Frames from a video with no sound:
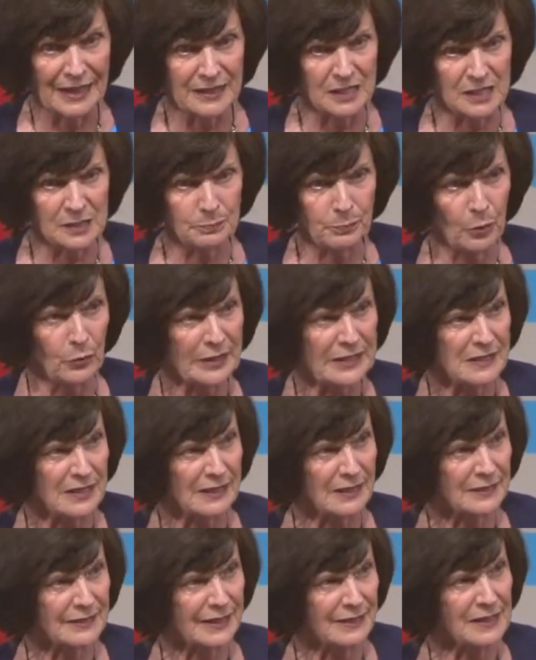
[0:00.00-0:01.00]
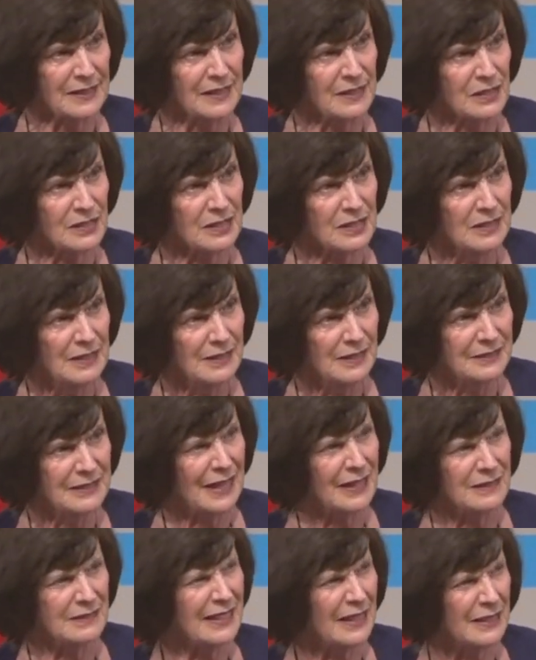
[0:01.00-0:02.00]
he's pointing like this.
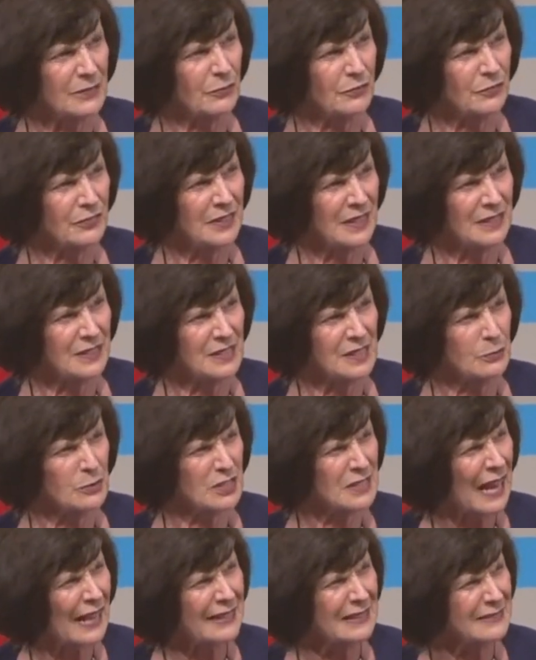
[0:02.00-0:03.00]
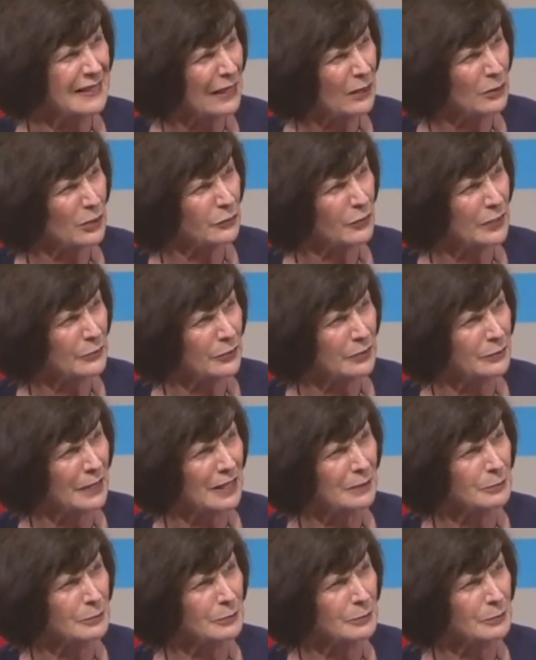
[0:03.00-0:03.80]
Not that, because he was tied down, if I'm not